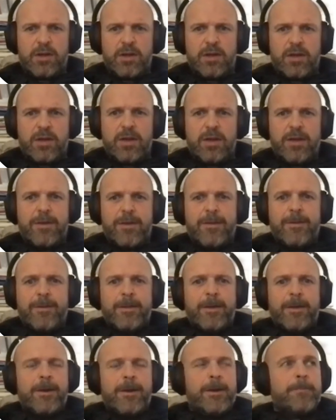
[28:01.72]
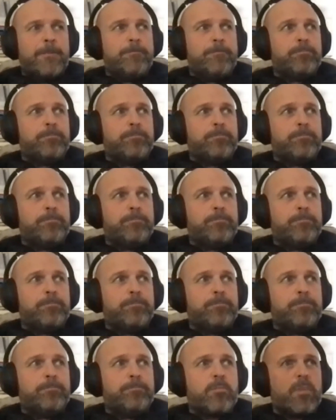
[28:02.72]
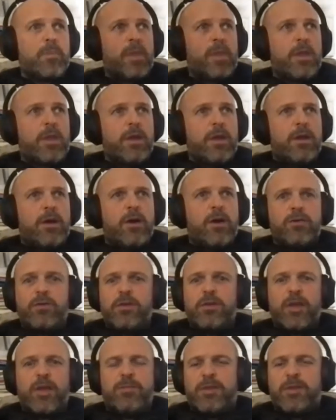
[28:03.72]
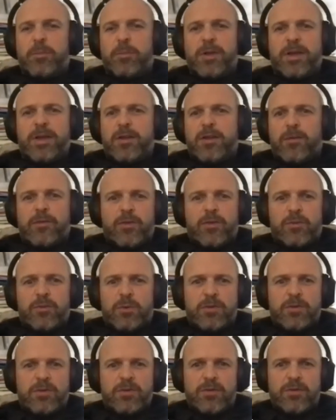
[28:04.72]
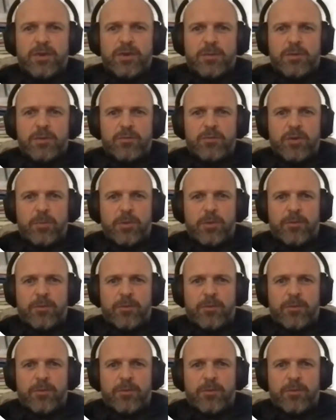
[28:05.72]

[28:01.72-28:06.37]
like? Also, the bleeding obvious ones in terms of drop-off